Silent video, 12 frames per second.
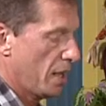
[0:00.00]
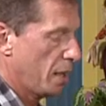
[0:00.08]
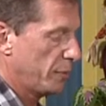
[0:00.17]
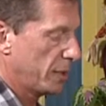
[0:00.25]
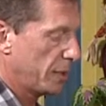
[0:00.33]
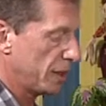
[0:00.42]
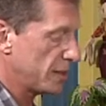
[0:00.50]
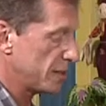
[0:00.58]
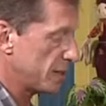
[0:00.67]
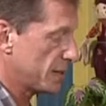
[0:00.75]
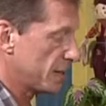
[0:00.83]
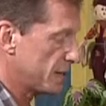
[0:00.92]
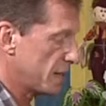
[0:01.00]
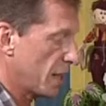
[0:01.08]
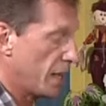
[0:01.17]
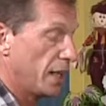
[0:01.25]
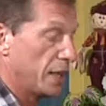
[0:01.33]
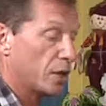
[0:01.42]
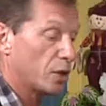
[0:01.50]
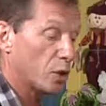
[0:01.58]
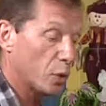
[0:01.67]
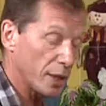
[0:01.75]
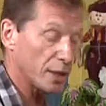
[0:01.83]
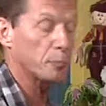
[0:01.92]
And because this is a
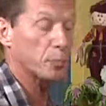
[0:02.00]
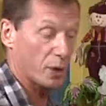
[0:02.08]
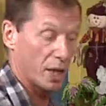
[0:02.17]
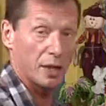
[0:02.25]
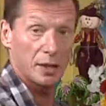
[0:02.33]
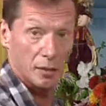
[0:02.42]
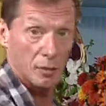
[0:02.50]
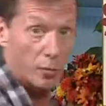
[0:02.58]
quick bread